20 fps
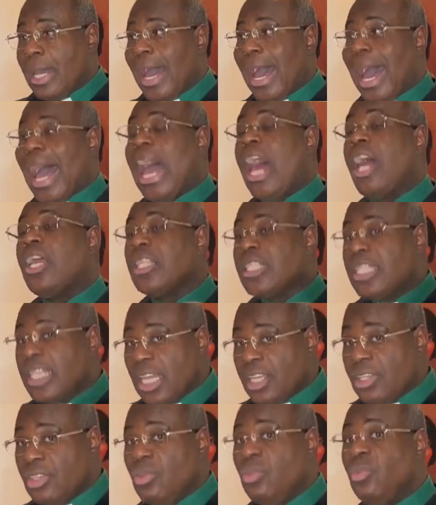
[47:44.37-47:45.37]
I'll
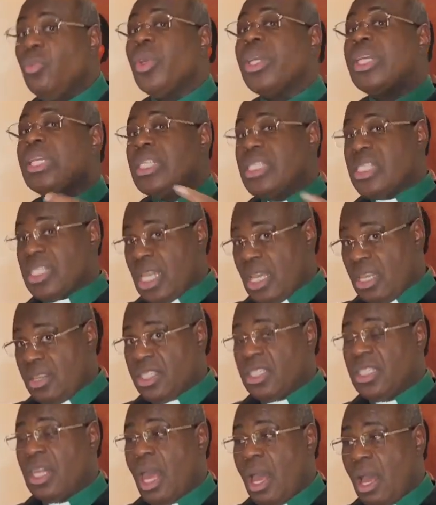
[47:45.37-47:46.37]
tell you when to sell
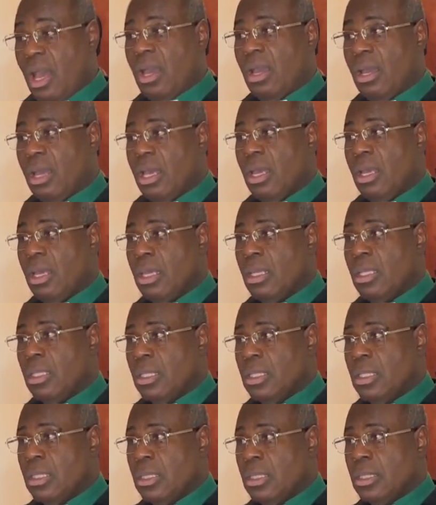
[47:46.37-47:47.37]
the stock.
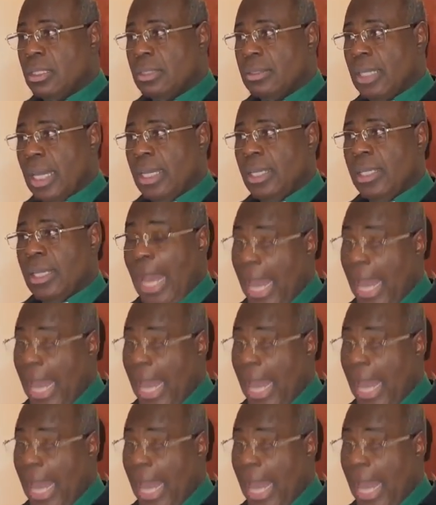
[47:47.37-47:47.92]
Right?